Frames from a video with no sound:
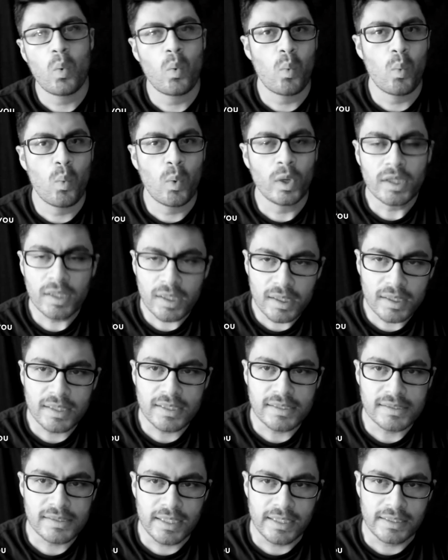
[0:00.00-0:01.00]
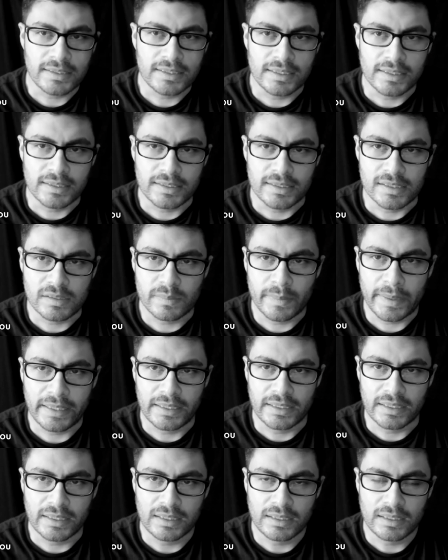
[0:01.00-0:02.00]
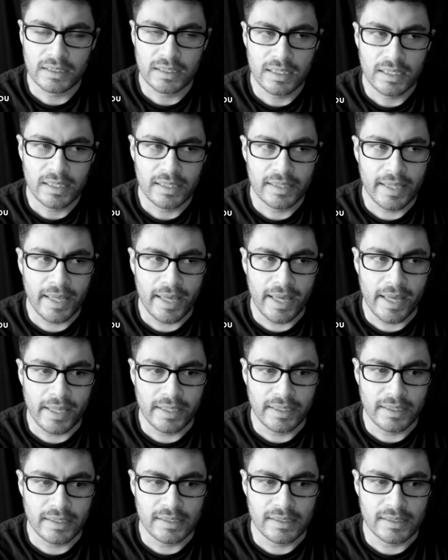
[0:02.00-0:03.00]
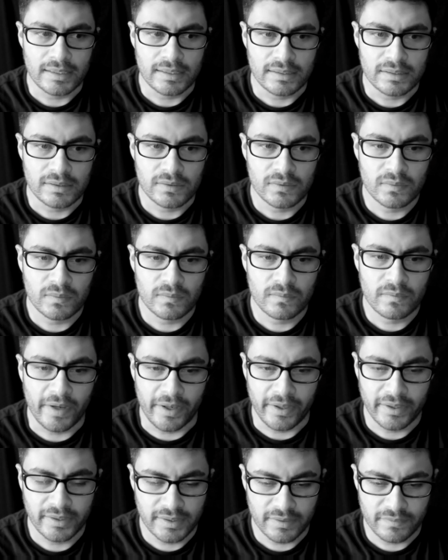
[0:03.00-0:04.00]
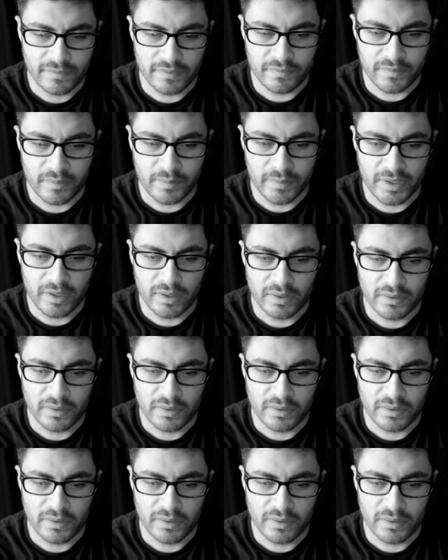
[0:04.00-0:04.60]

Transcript: One of the things that I did in this painting that is very different from the